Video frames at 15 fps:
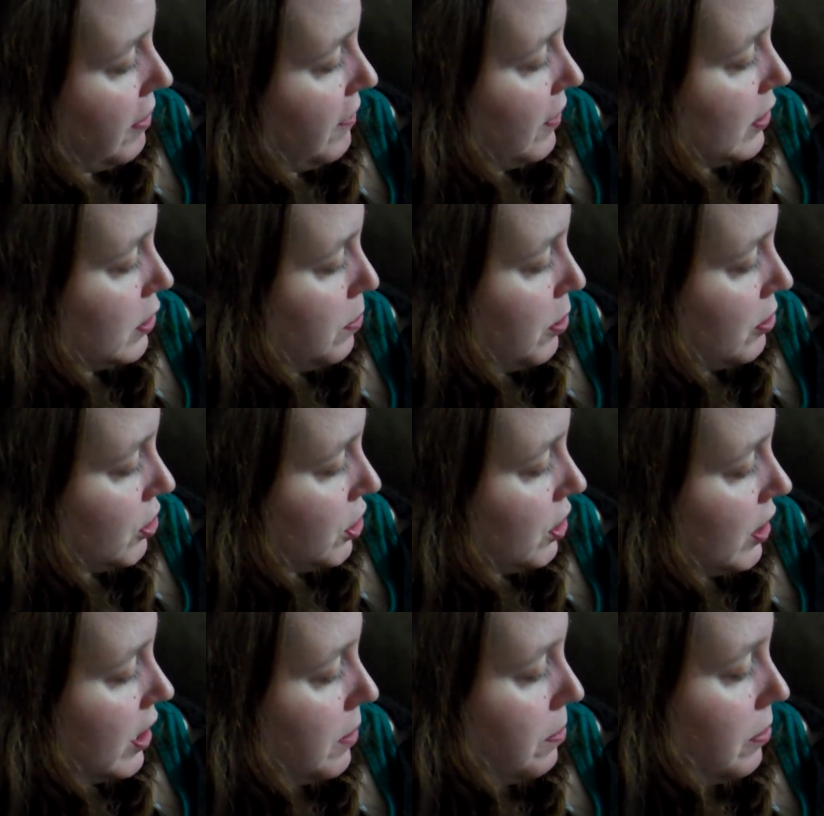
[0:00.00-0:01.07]
felt
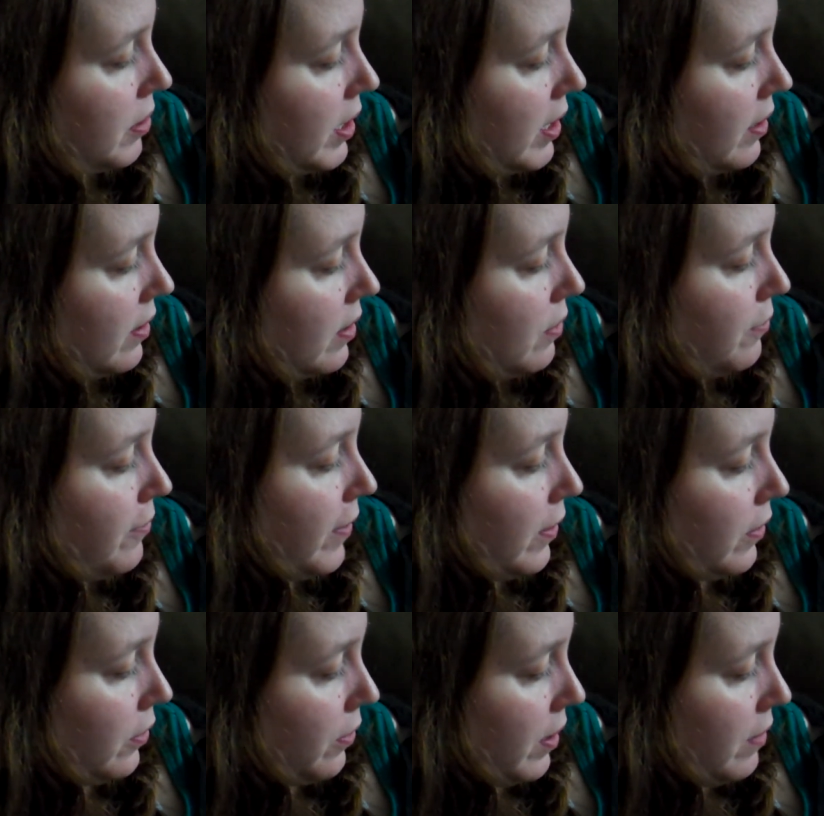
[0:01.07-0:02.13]
emotionally, pretty good.
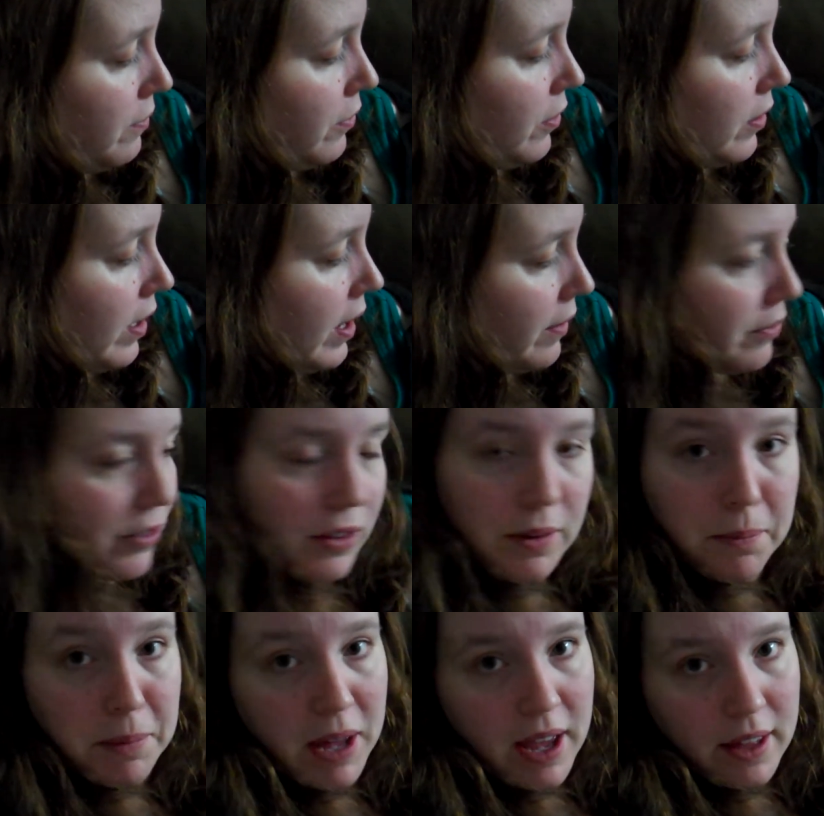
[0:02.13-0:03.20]
Felt grateful after the
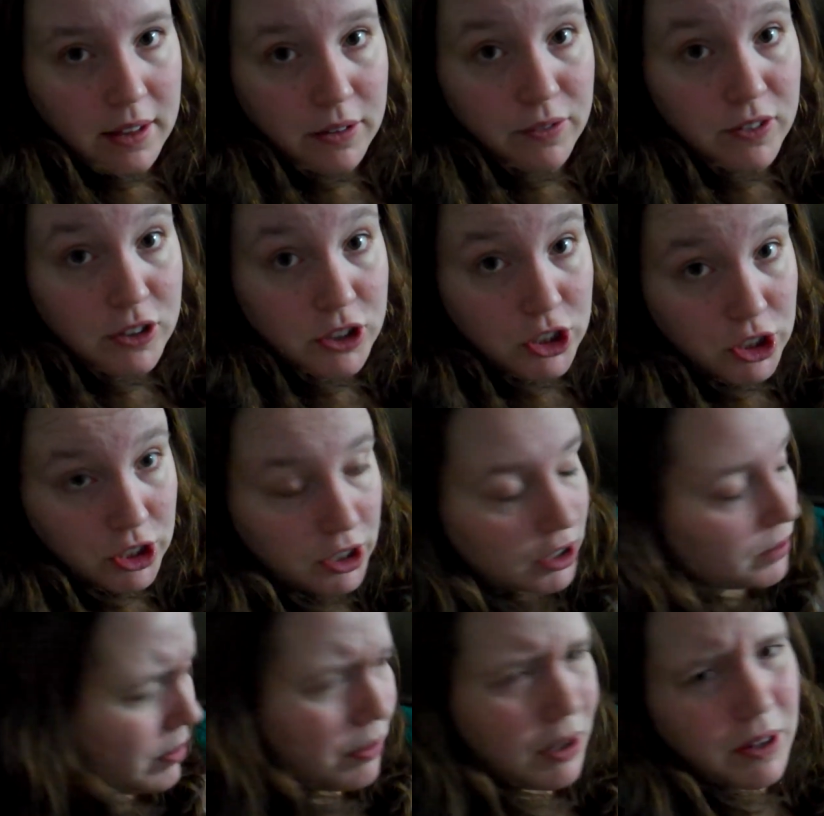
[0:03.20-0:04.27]
bath for sure.
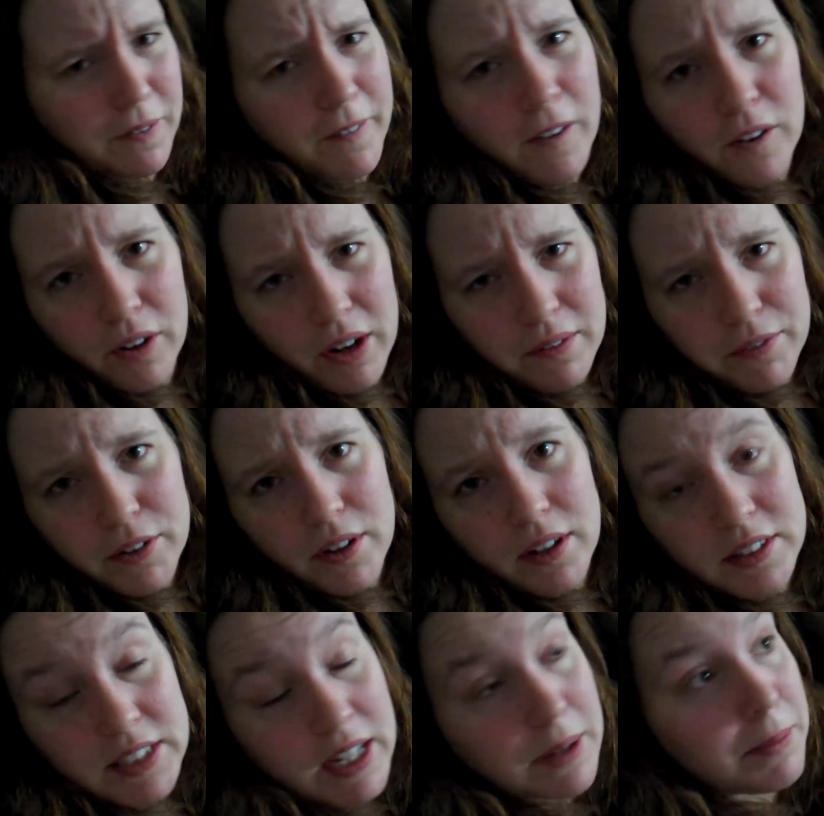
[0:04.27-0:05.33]
Well, I felt grateful all
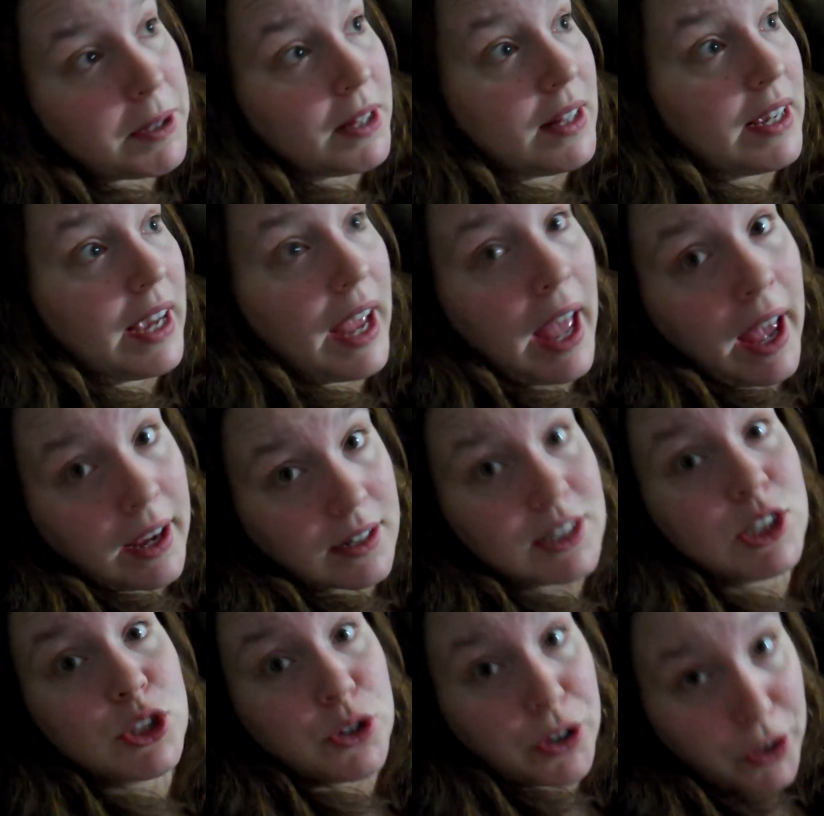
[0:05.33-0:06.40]
day, but like
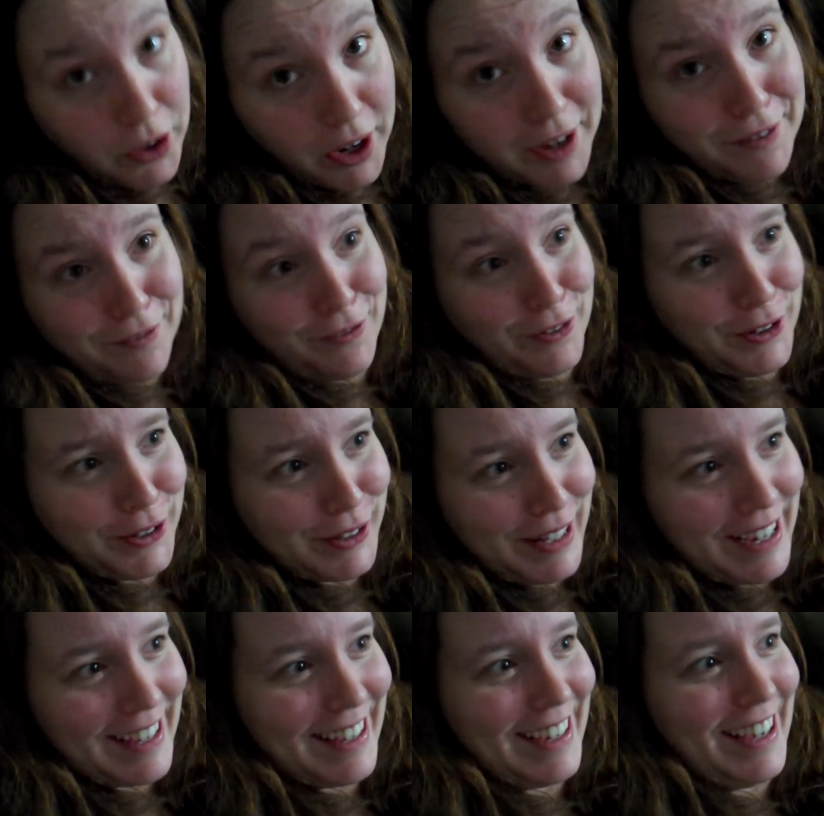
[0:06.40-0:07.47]
extra grateful,
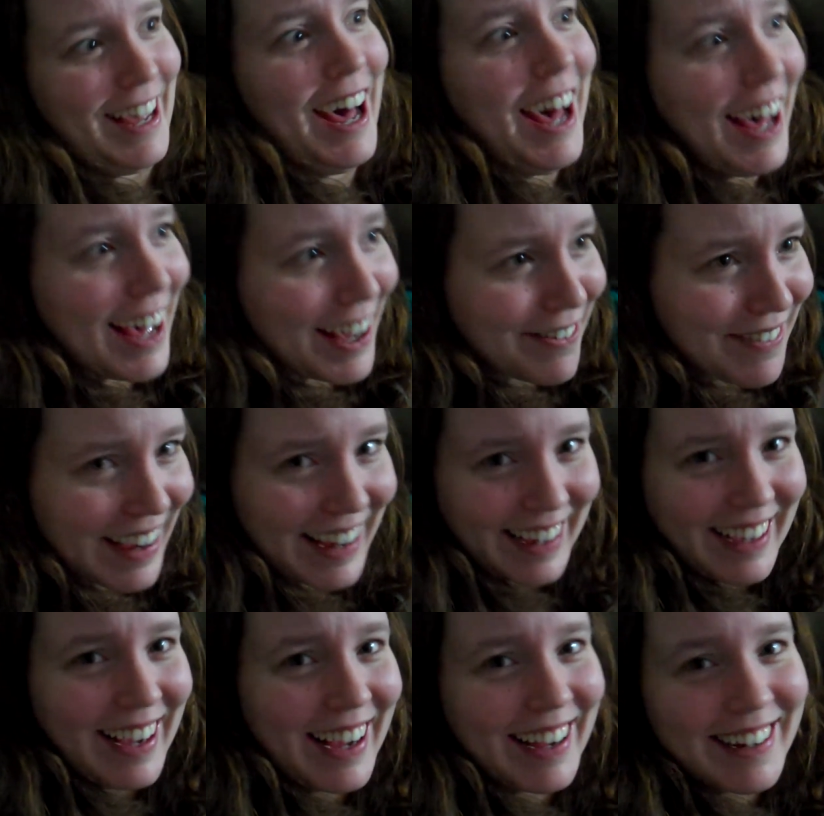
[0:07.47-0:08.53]
like, oh my
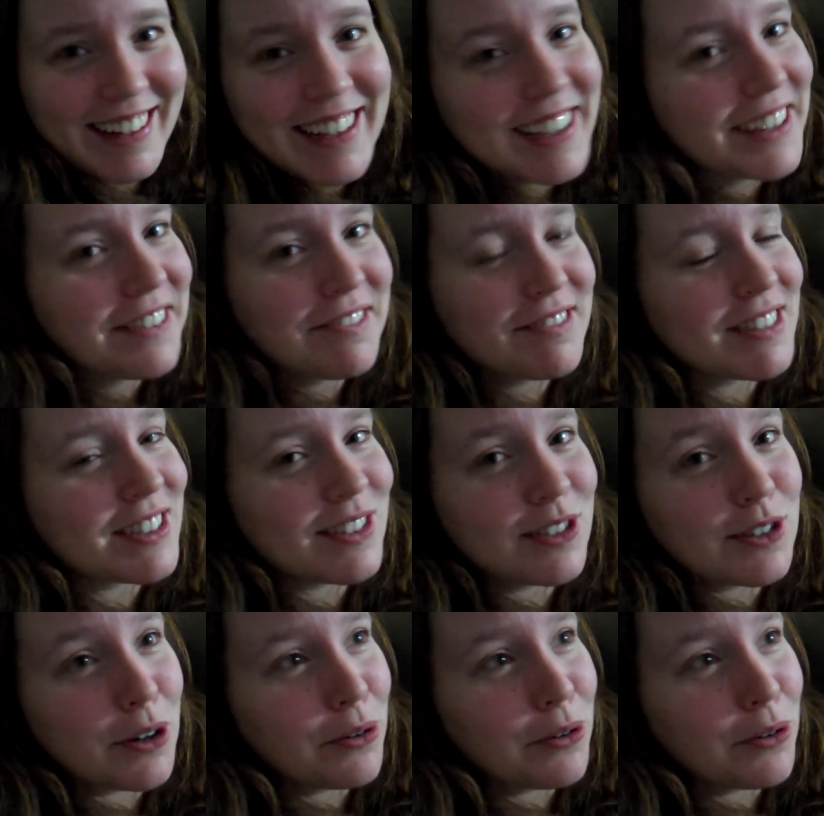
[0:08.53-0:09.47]
god, it was so